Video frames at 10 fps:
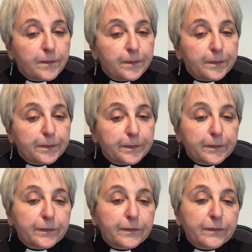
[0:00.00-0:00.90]

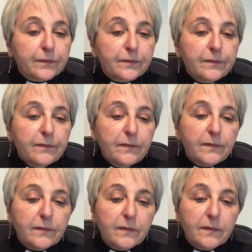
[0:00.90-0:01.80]

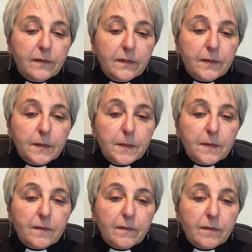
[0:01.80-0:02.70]

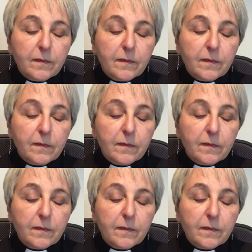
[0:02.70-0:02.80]
Nothing is said.